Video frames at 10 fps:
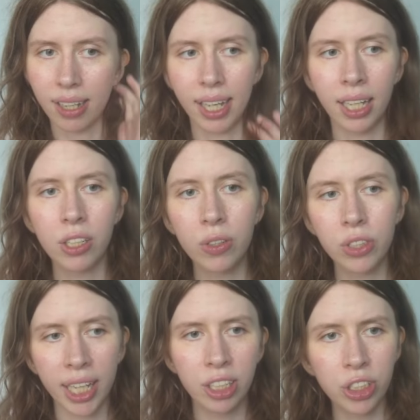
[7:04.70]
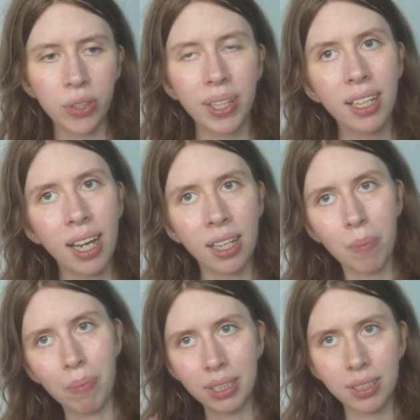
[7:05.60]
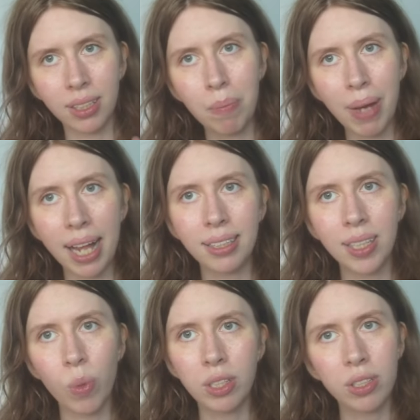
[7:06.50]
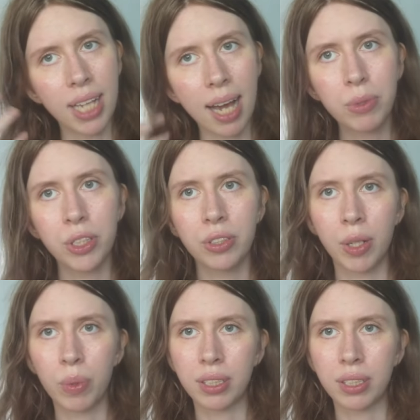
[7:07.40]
an injury and a muscle imbalance at one time, so she